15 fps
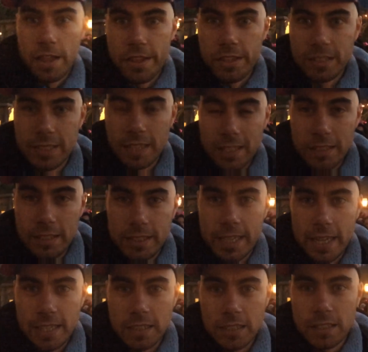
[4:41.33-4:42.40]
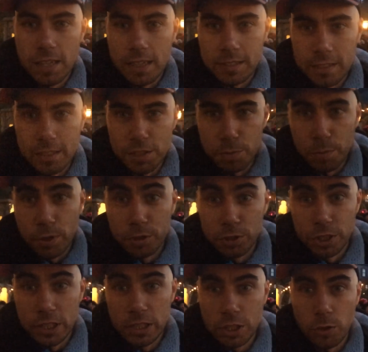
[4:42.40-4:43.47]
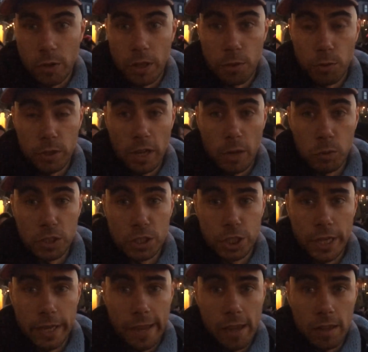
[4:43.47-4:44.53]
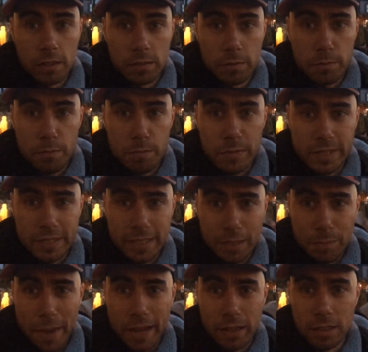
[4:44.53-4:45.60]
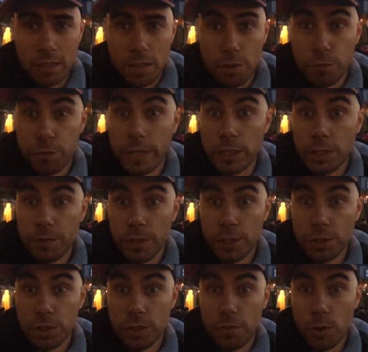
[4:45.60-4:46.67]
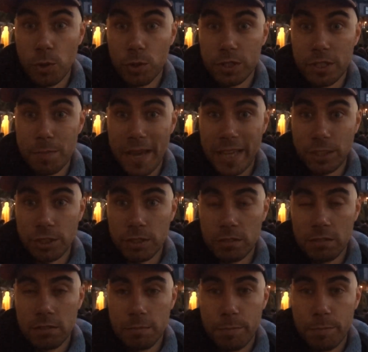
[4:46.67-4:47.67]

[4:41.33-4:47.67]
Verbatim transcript: the sun is setting, dusk is approaching, so I thought I would check out Mystic Manor, the French version of the Haunted Mansion.